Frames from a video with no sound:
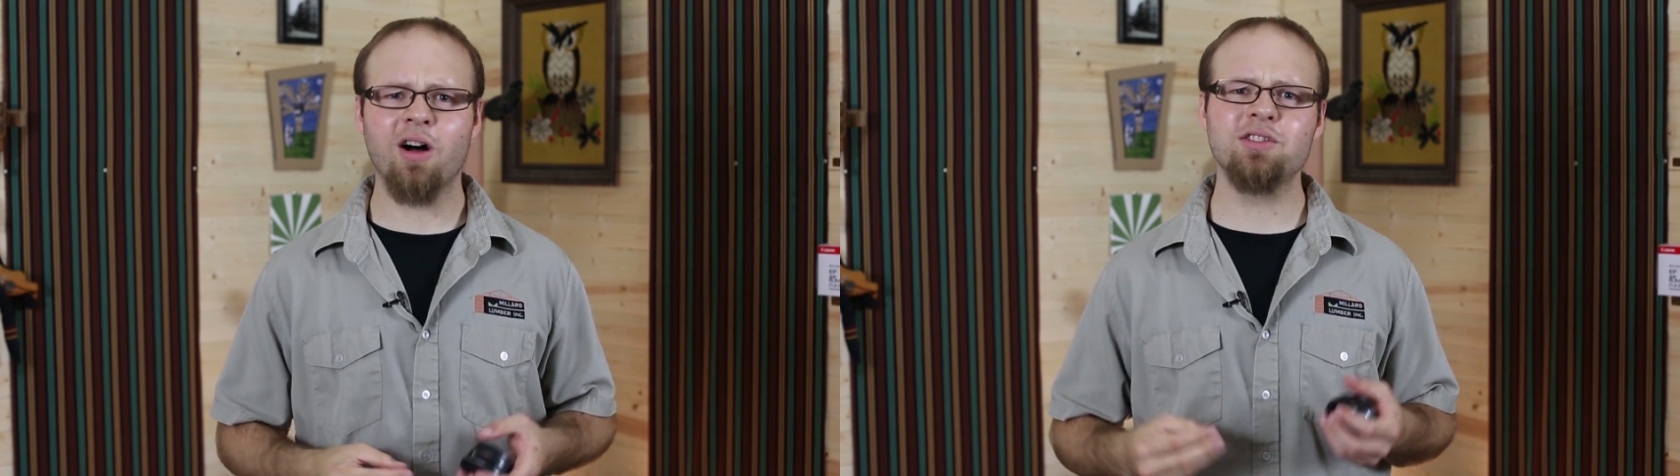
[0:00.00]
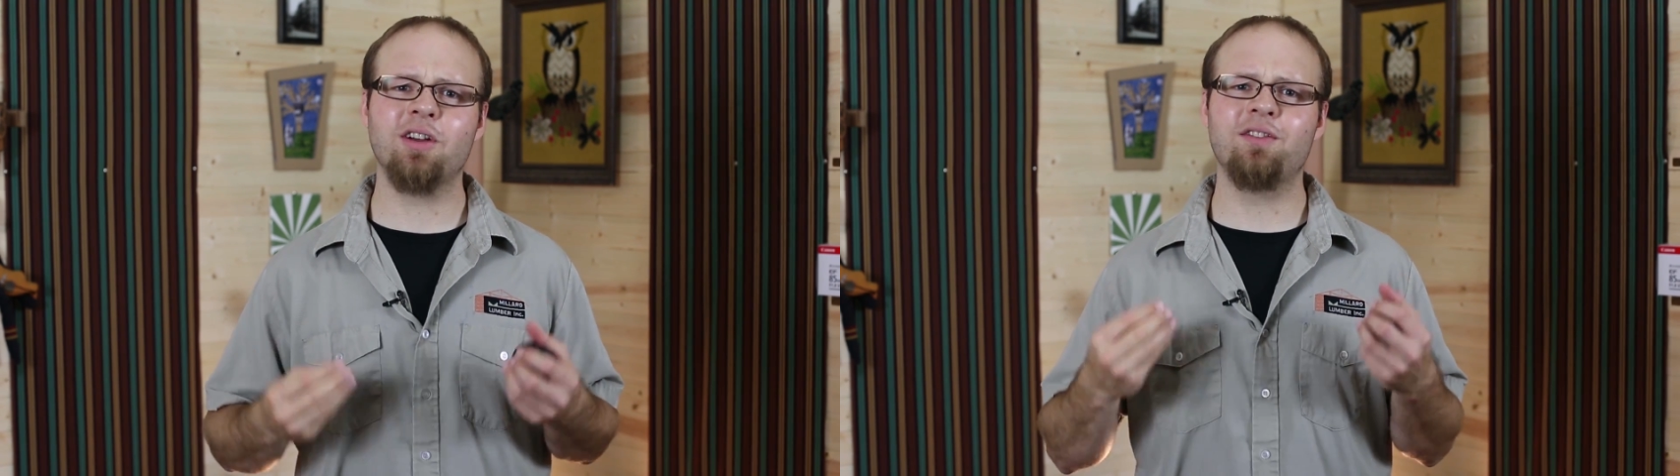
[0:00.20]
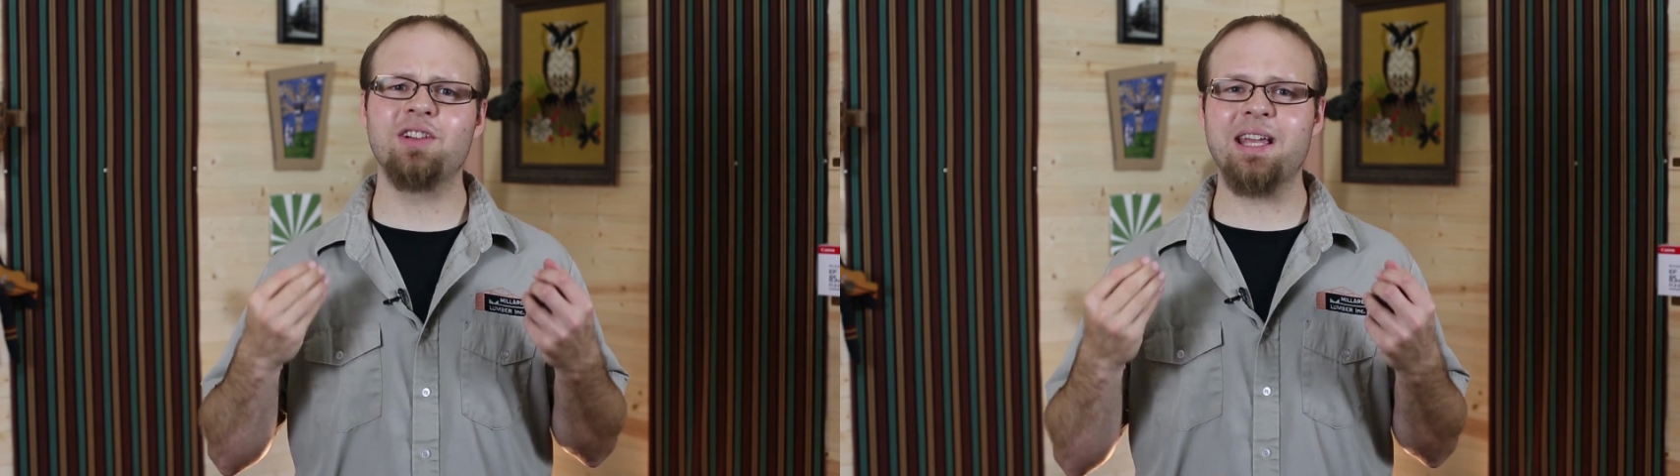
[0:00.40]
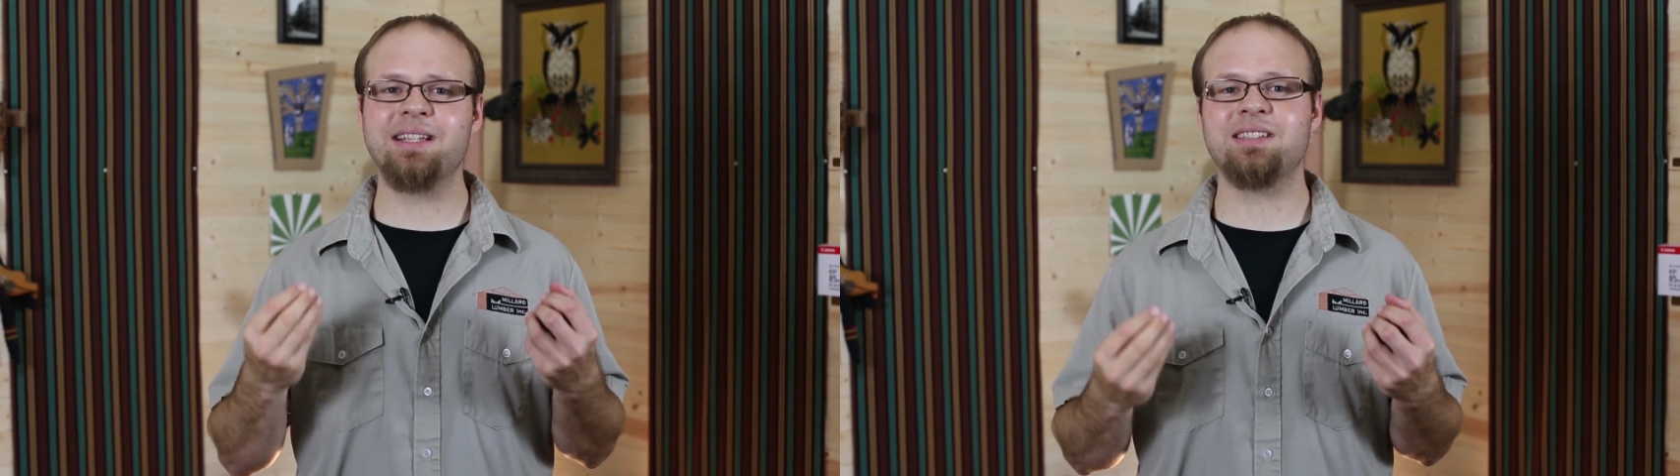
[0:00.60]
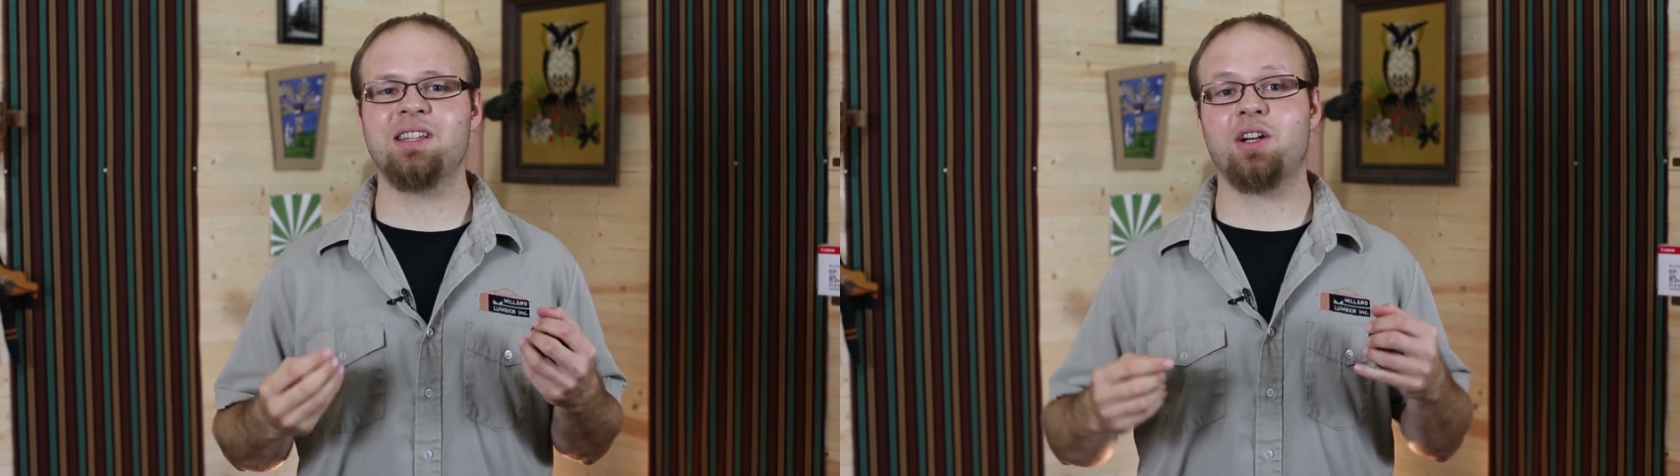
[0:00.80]
Also have
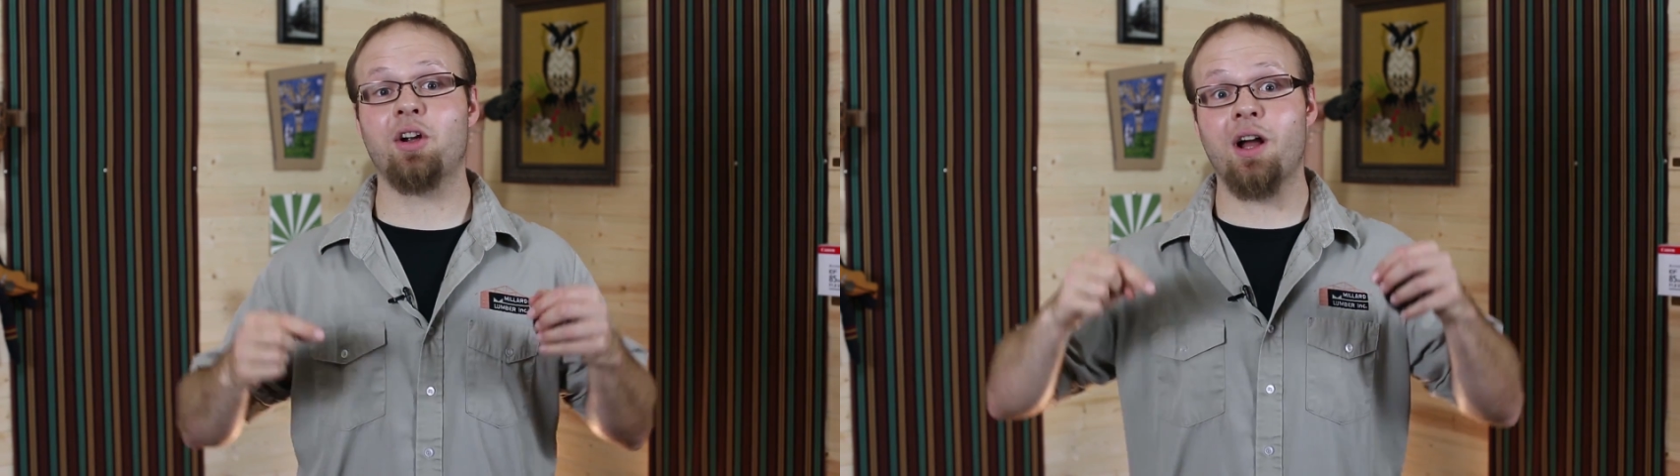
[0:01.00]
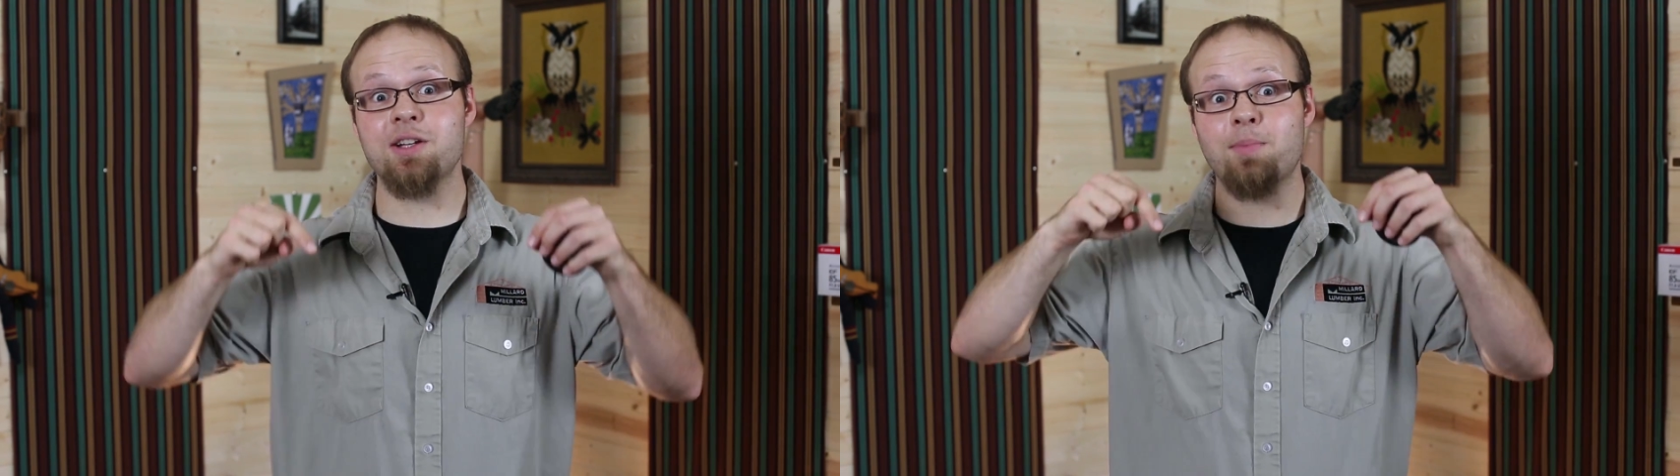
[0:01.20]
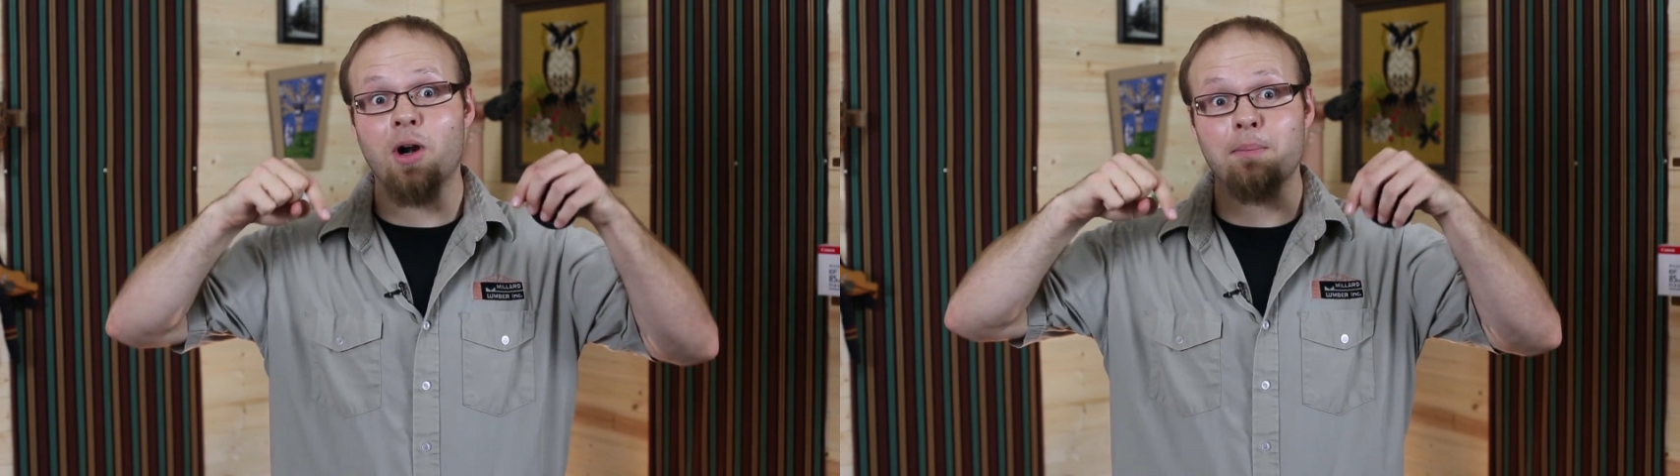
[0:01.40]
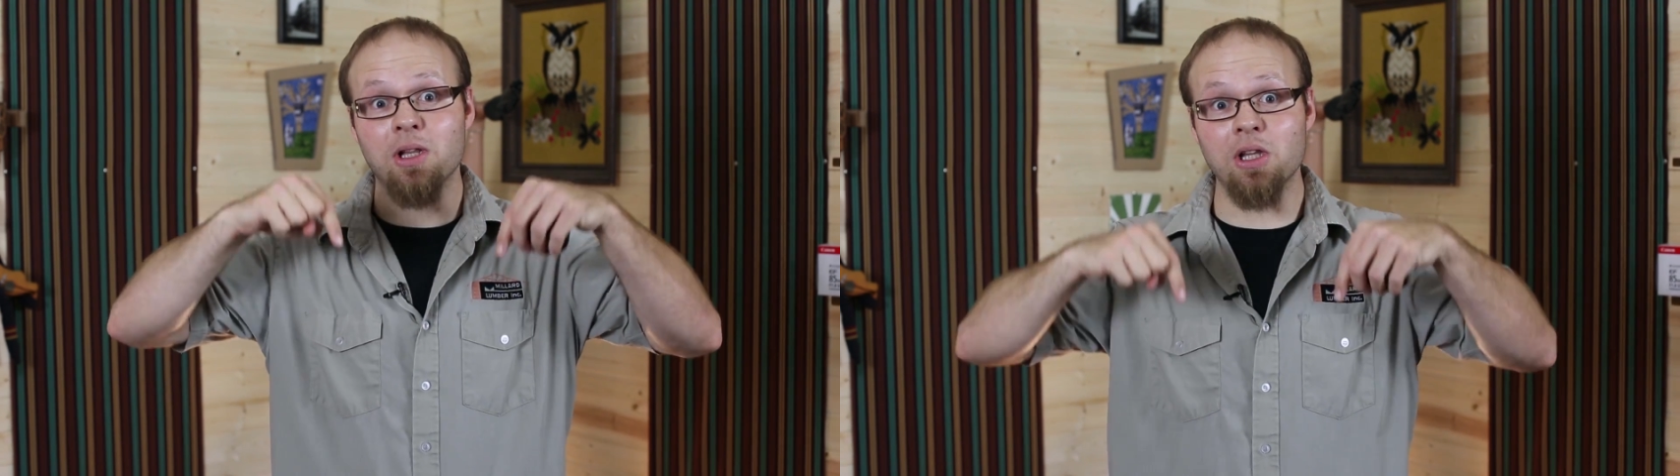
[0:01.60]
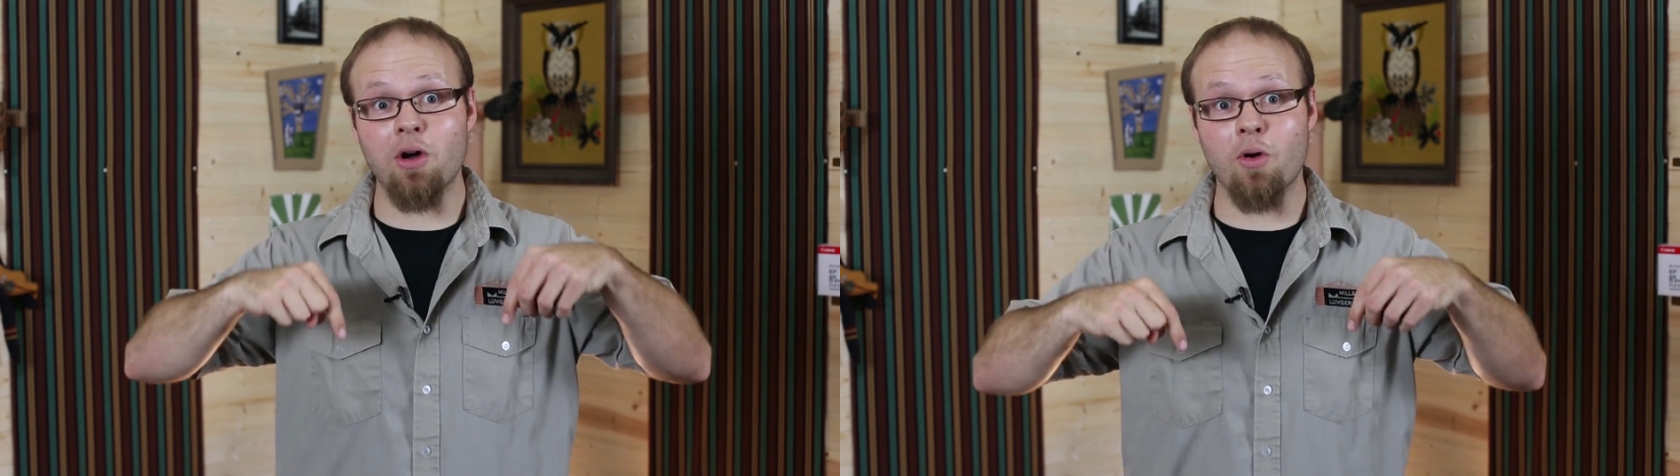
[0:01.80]
links in the crotch bar
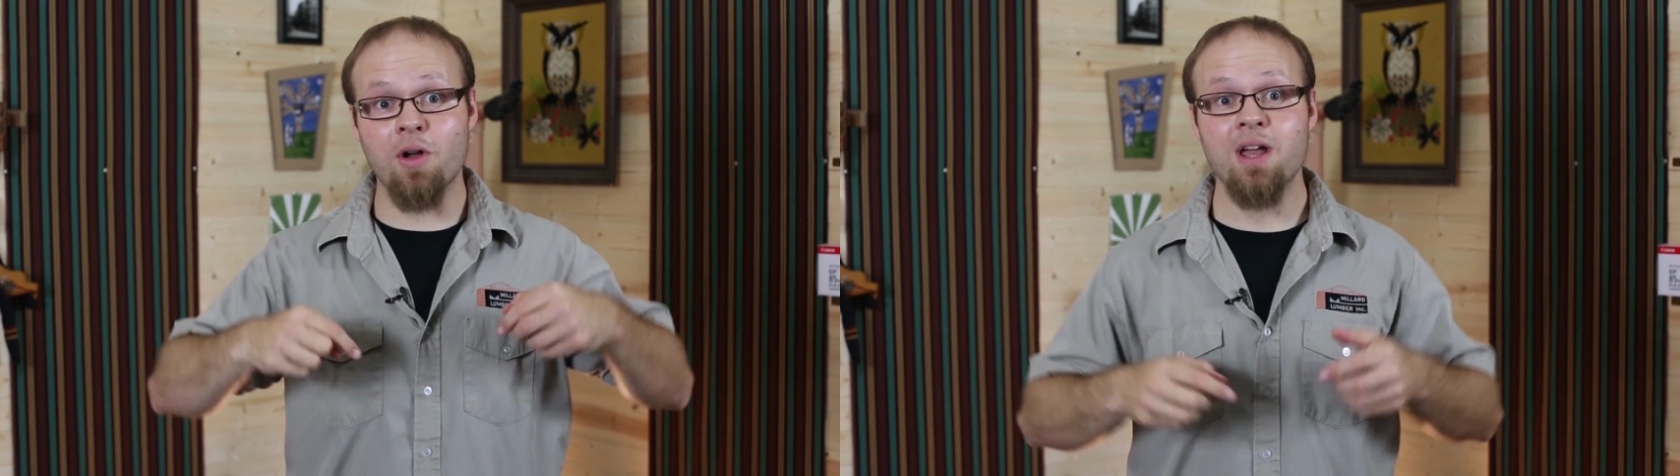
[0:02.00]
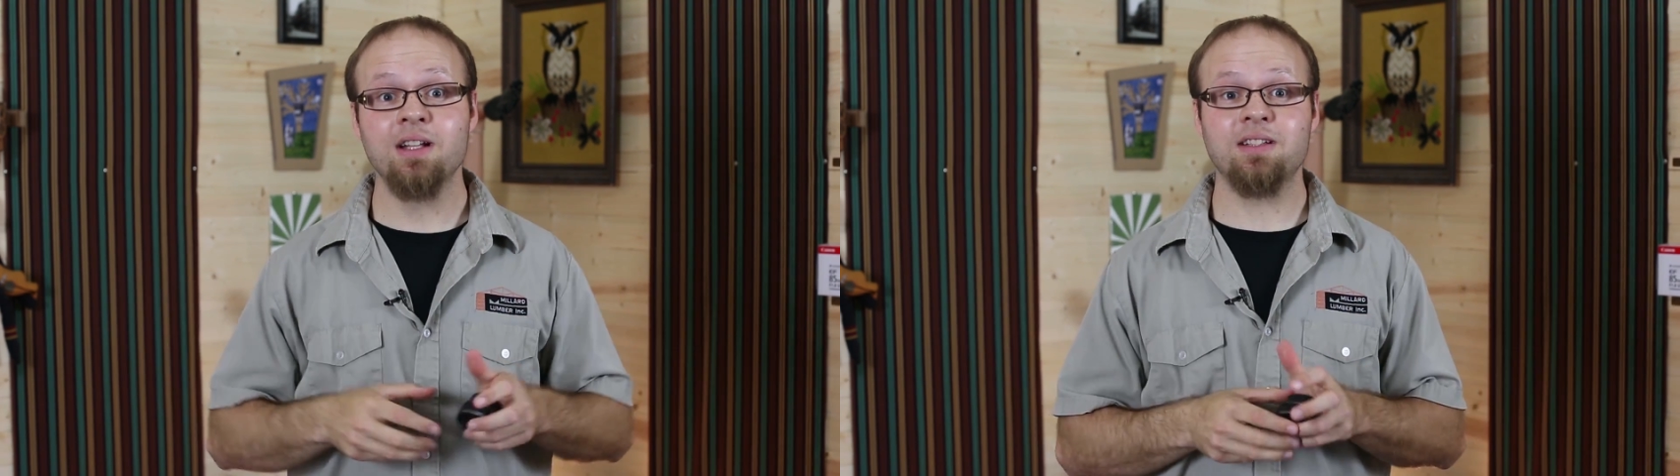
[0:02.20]
below